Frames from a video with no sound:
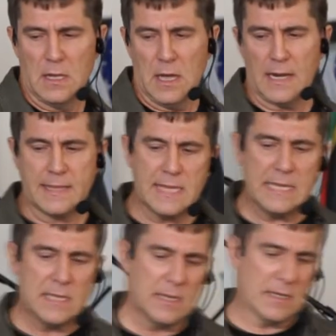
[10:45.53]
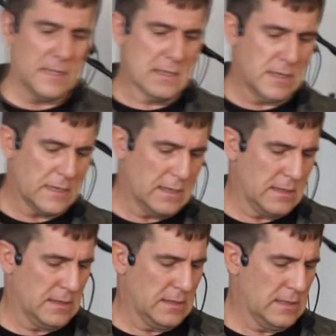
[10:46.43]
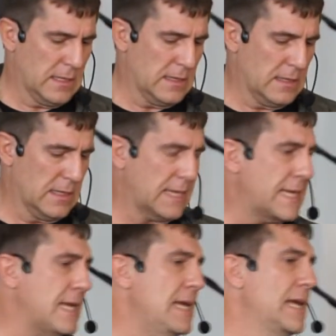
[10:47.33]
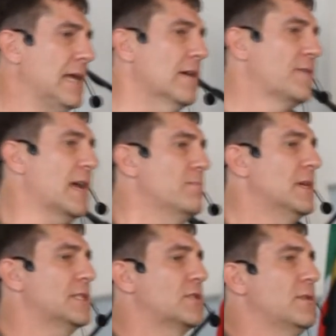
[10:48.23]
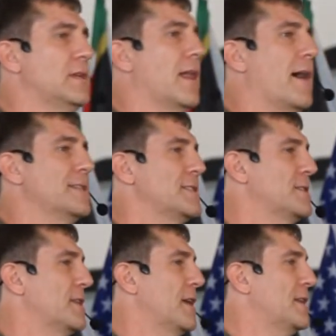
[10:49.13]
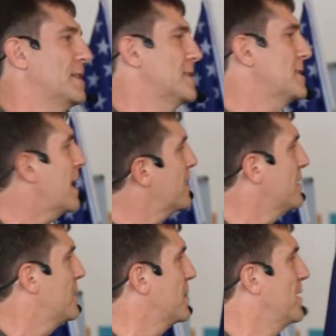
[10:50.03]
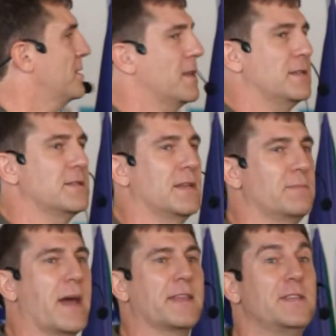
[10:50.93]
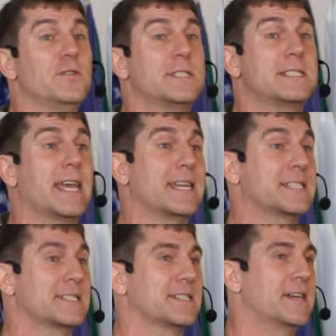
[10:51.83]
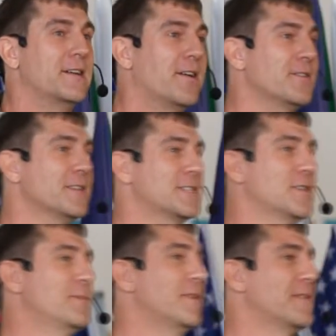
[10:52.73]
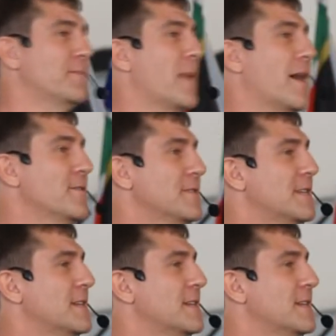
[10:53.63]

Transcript: And I think the, the, the, the key of that mystery lies in, in the second, in, in, in Matthew 6 on the Sermon of the Mount.